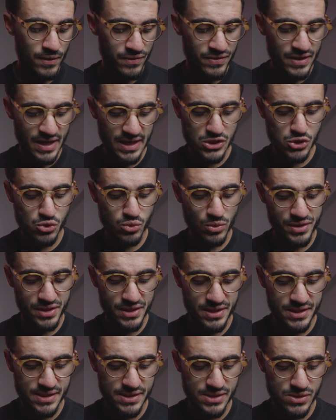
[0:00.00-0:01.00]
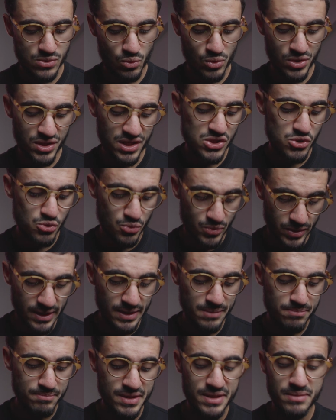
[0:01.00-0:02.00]
Next one is one that's
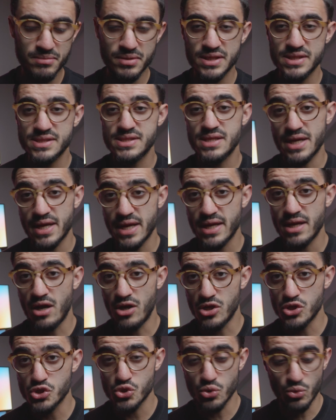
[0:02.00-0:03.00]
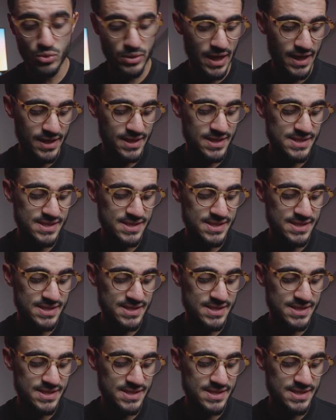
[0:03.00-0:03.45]
really minimalist that I also like,